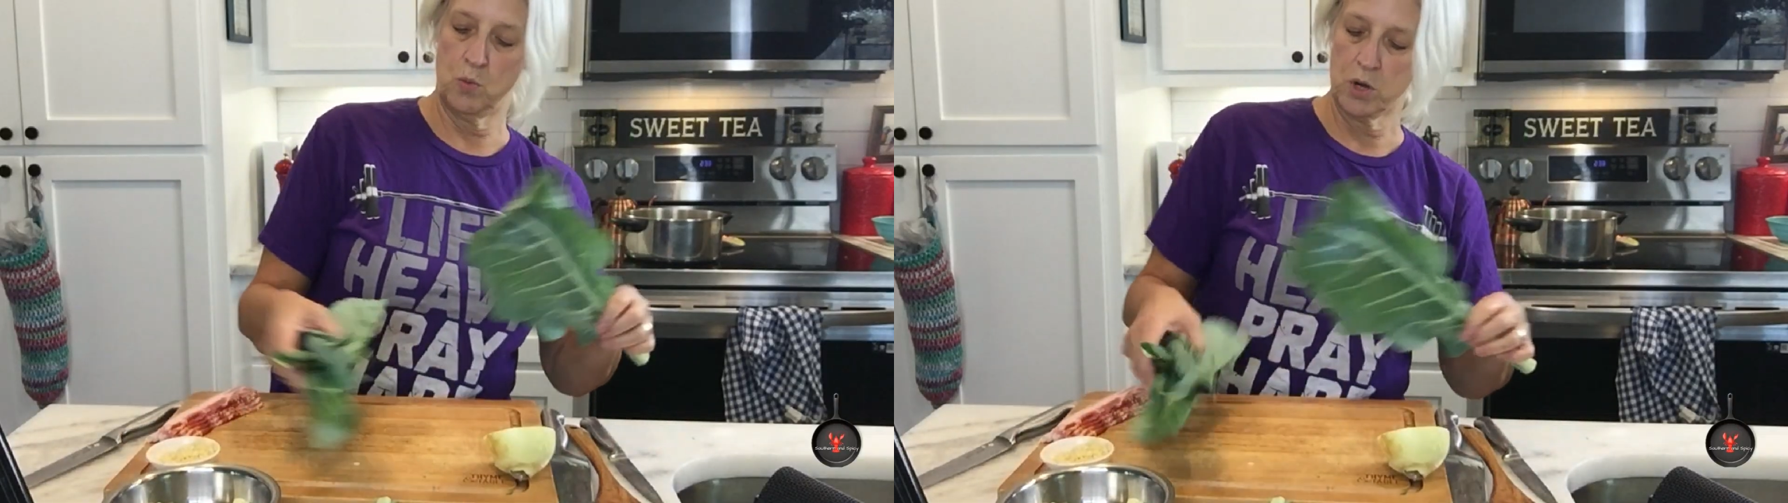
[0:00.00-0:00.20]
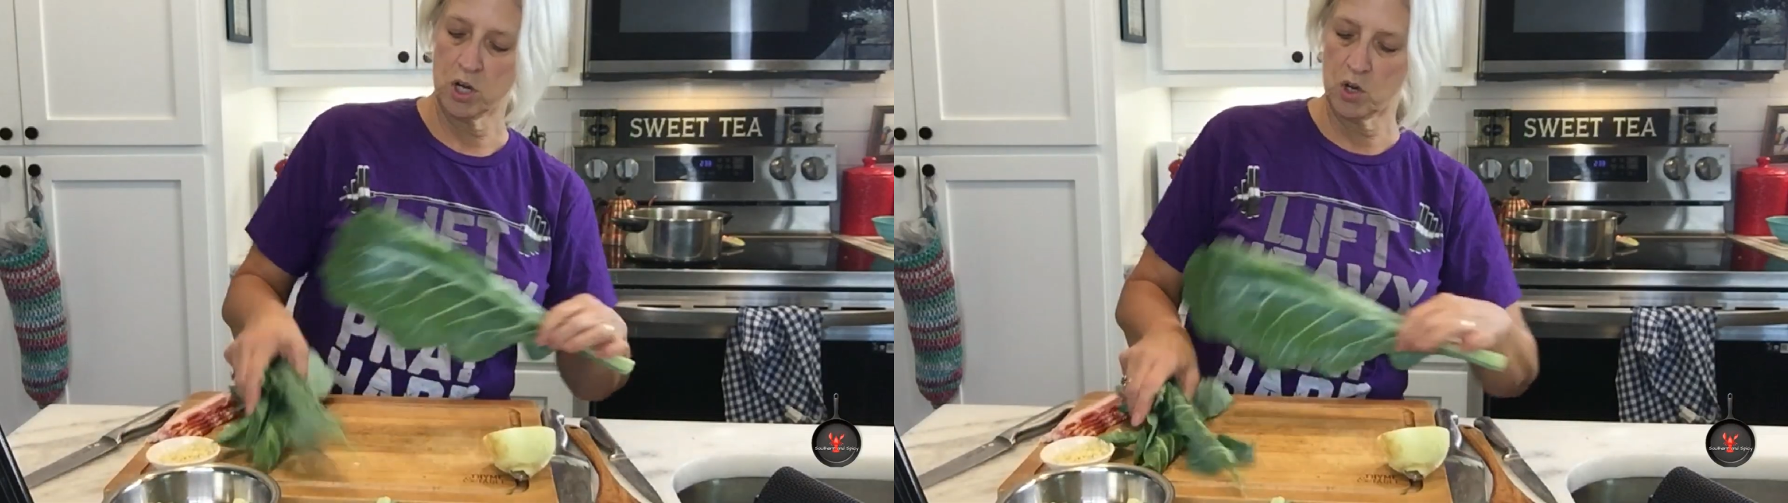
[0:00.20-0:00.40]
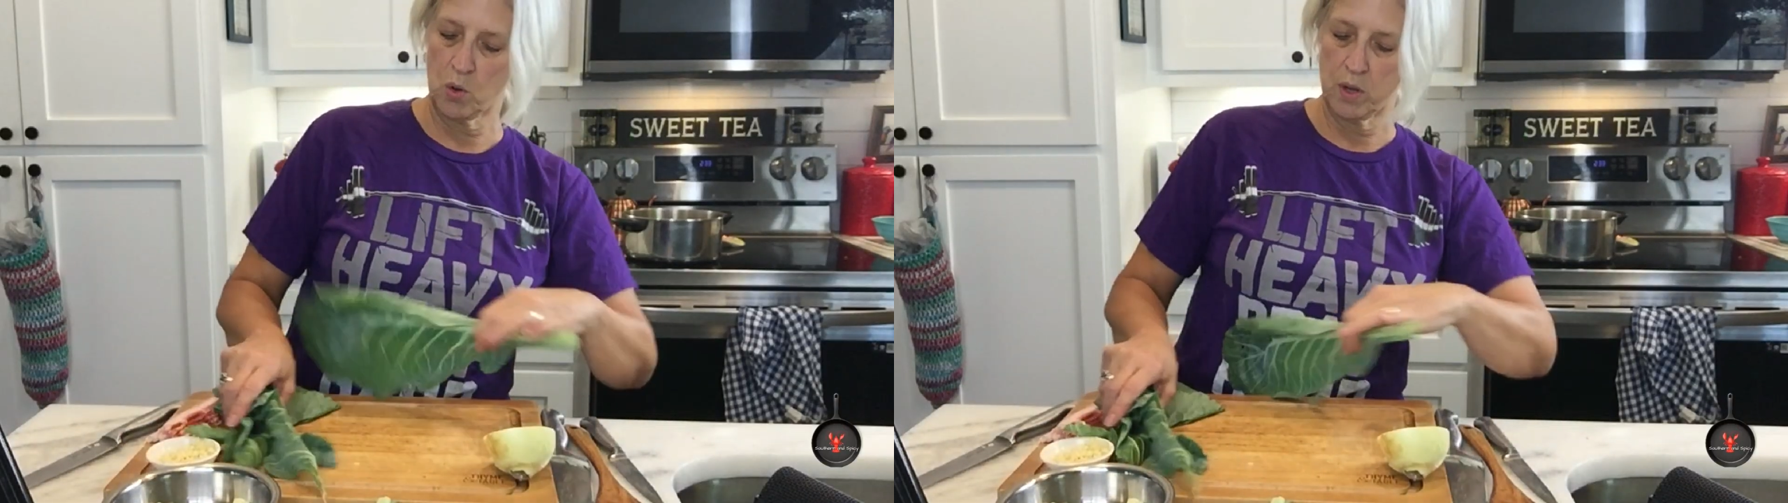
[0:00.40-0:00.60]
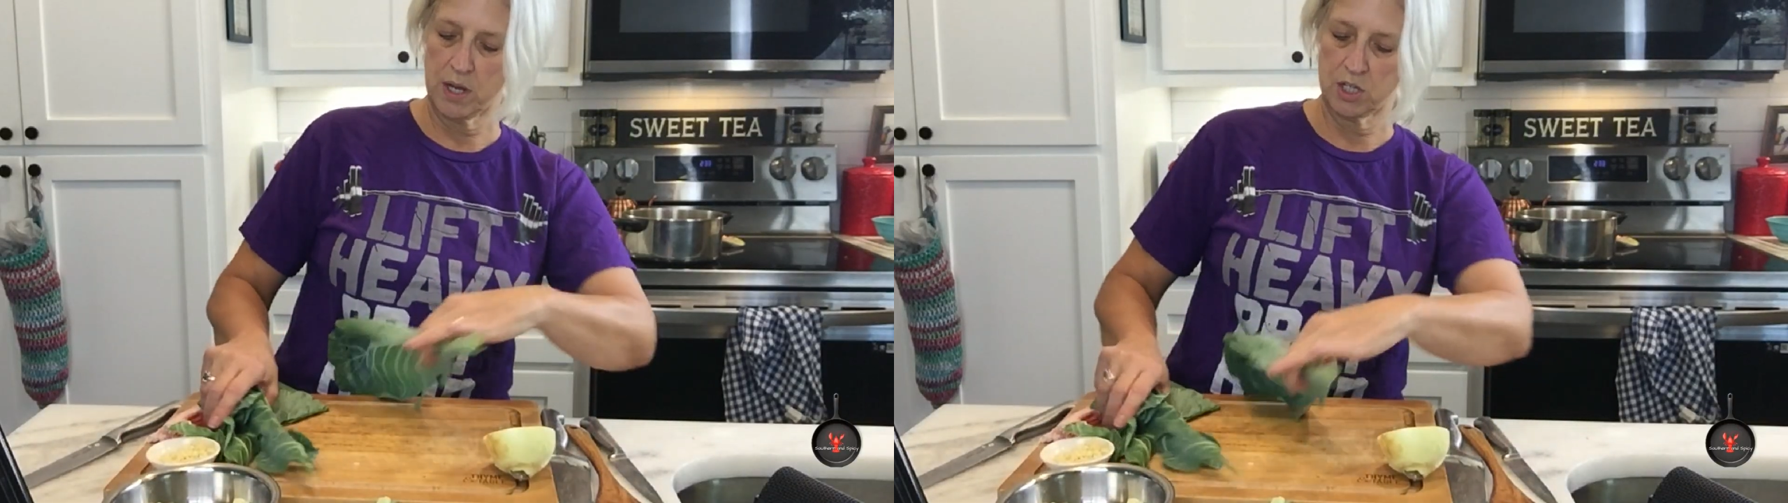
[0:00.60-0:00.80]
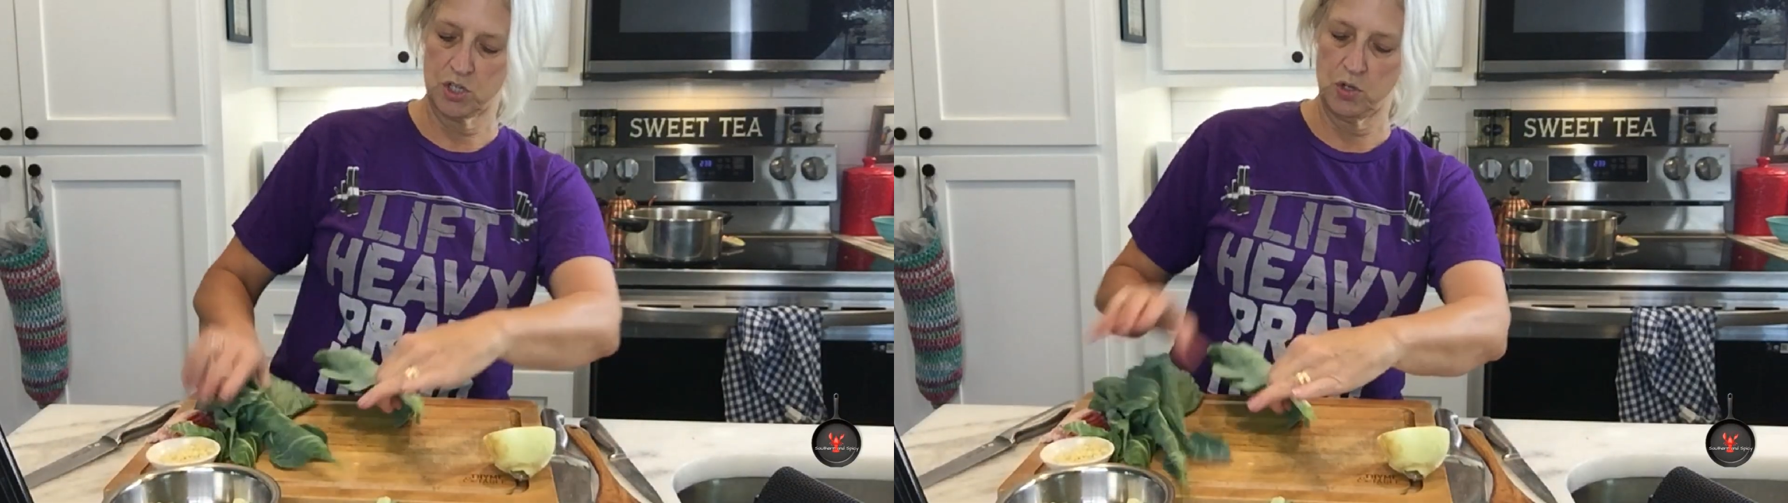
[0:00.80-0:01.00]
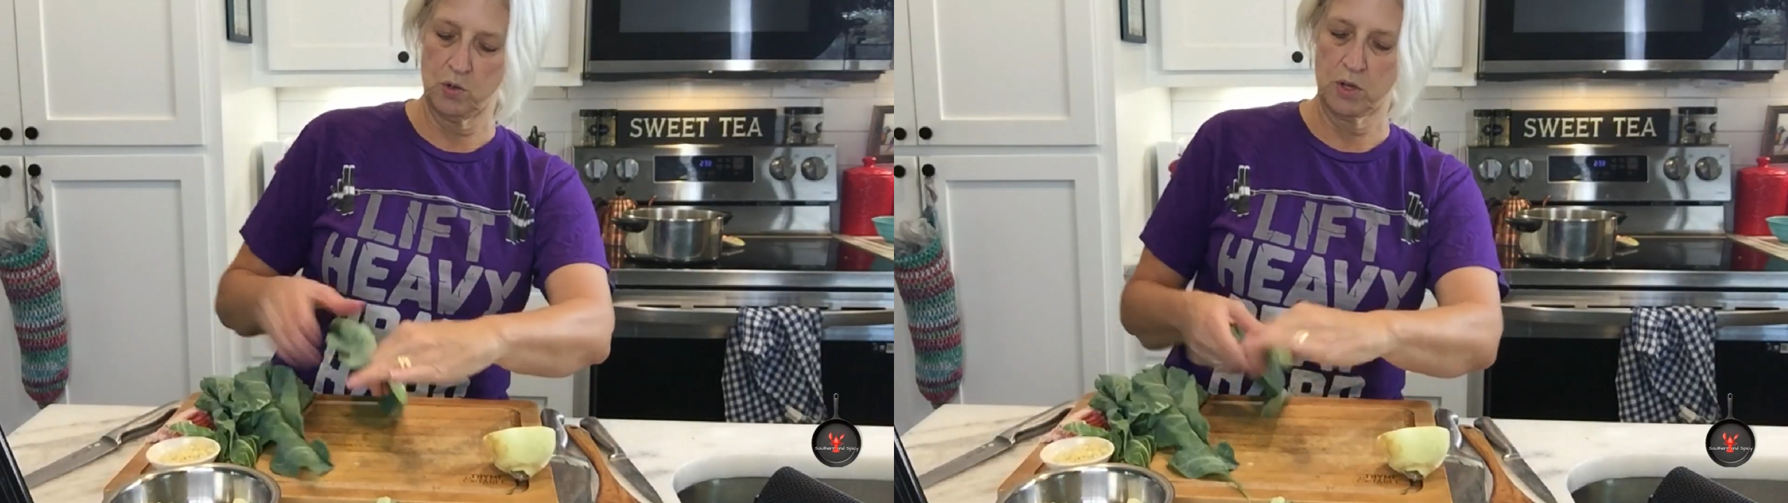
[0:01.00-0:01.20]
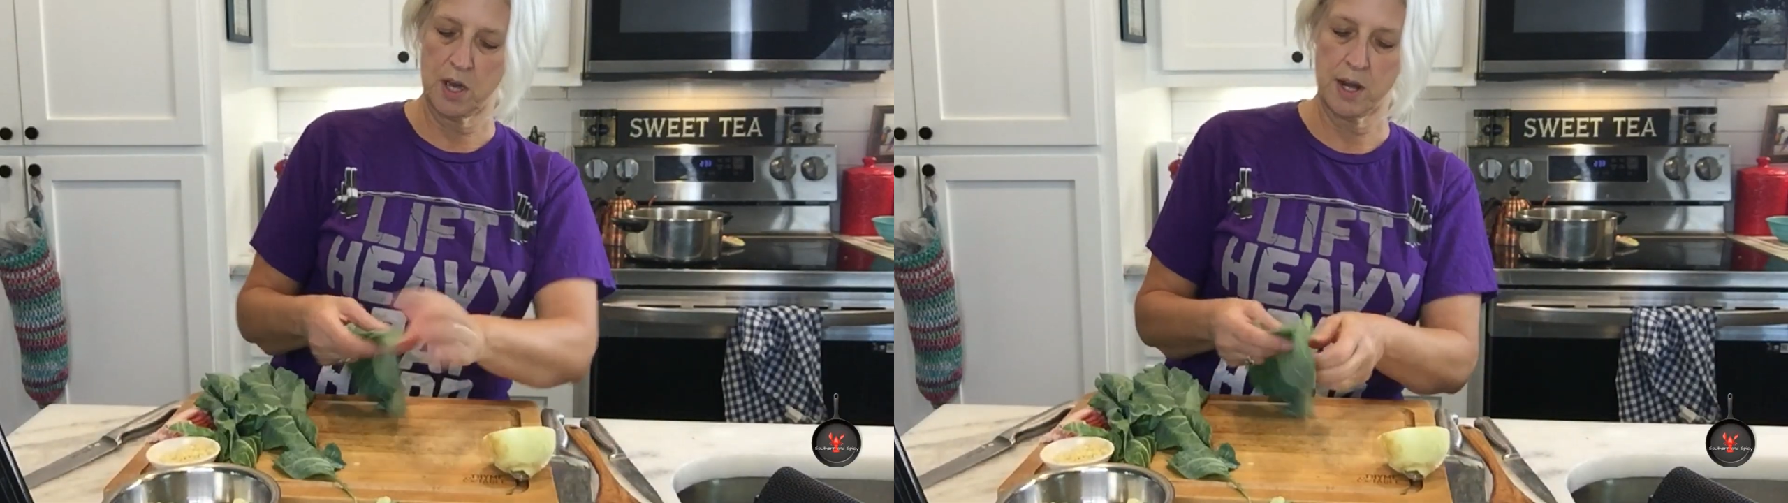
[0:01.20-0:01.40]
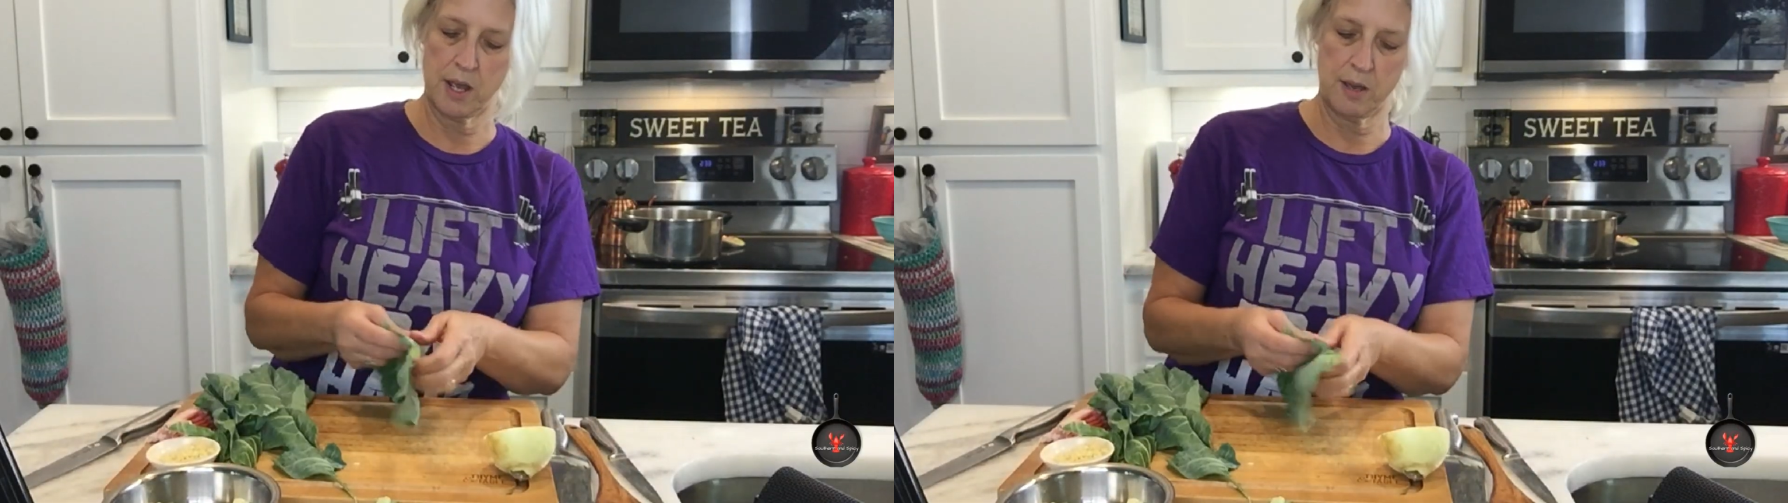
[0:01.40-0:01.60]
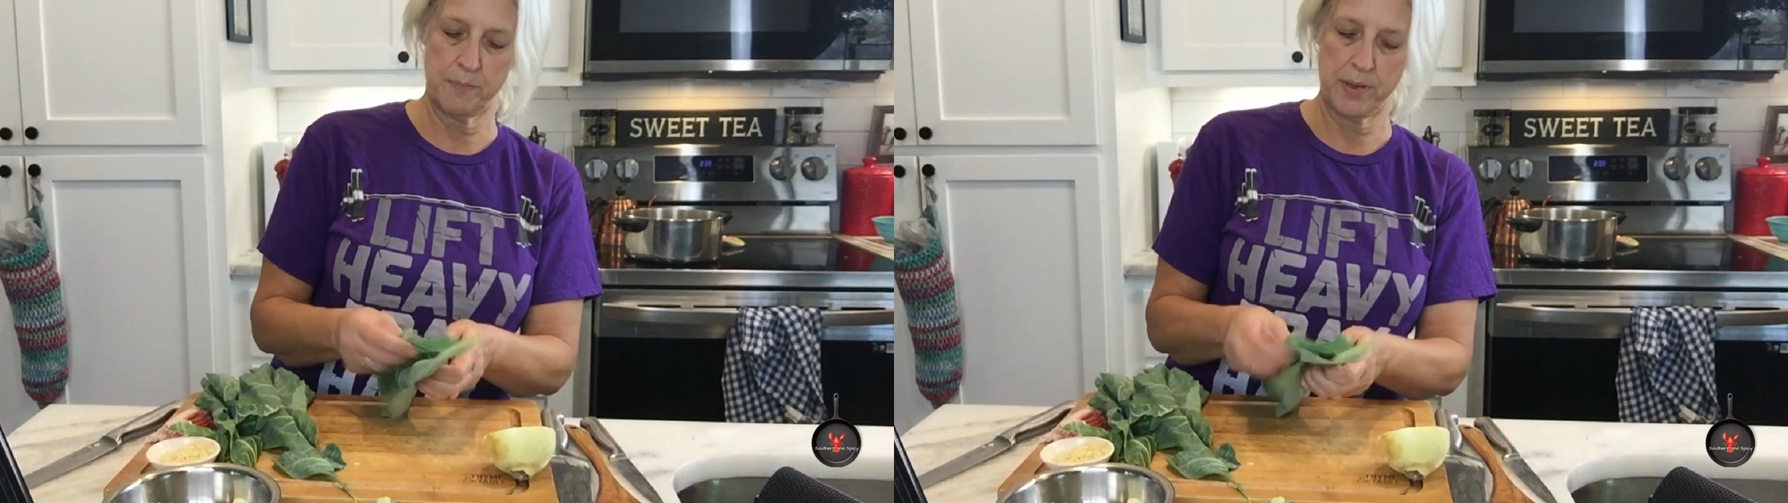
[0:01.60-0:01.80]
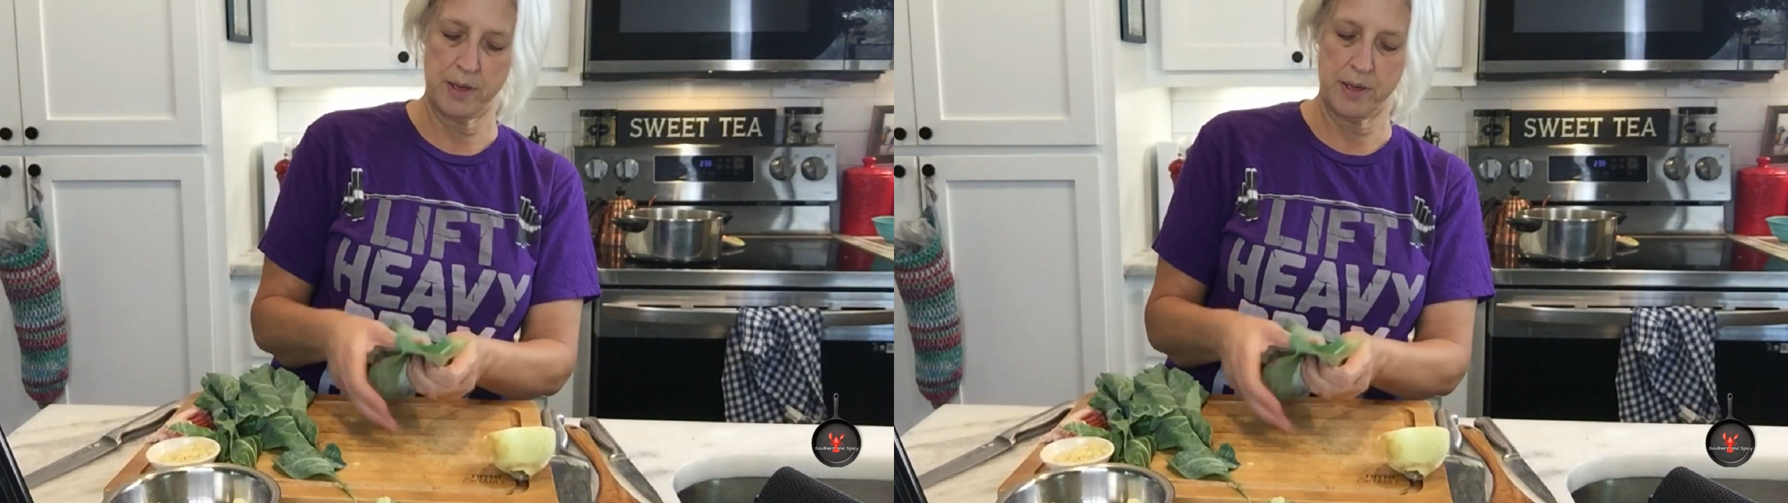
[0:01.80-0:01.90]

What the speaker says: we're going to cut up